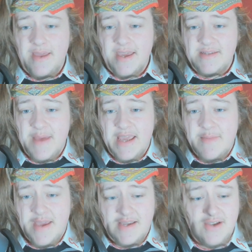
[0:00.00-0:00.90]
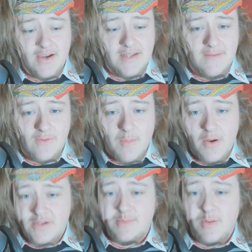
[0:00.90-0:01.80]
it's making me excited for a
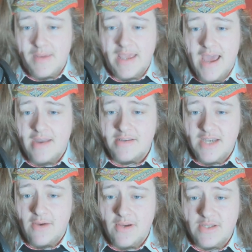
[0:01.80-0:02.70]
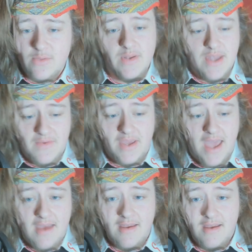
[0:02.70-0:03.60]
possible McGann series that we'll never
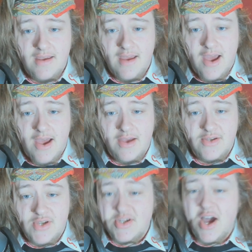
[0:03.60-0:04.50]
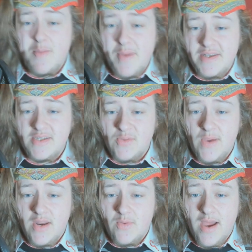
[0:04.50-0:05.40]
get. Uh, so it's kind of
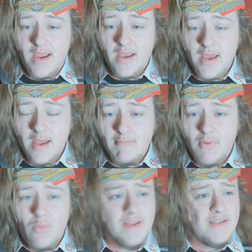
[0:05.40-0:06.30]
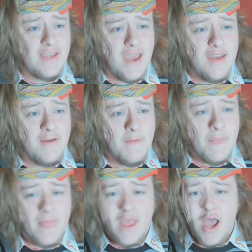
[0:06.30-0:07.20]
bittersweet in a way. But once again,
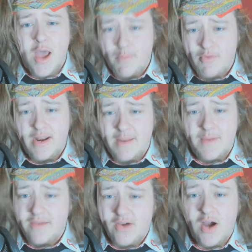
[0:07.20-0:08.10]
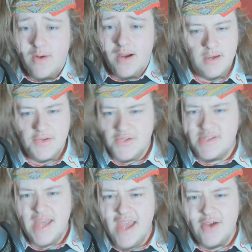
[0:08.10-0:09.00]
a brilliant bit of artwork.
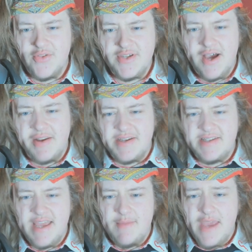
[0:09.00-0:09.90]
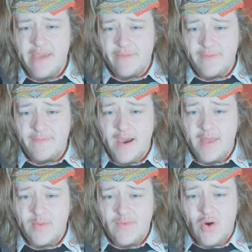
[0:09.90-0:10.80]
Staying on the TARDIS theme even
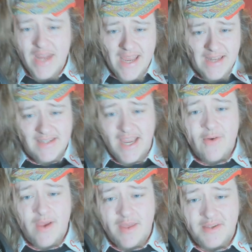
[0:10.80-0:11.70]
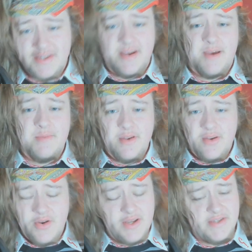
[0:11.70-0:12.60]
further, we've got an interior this time.
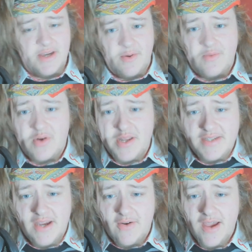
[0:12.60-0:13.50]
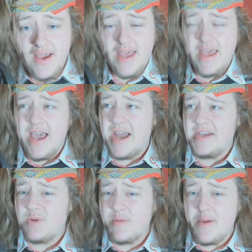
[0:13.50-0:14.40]
Not an exterior, we've got an interior, and
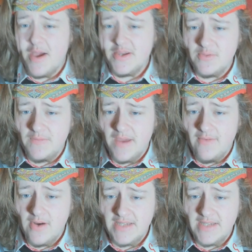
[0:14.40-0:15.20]
it's one of my personal favourites.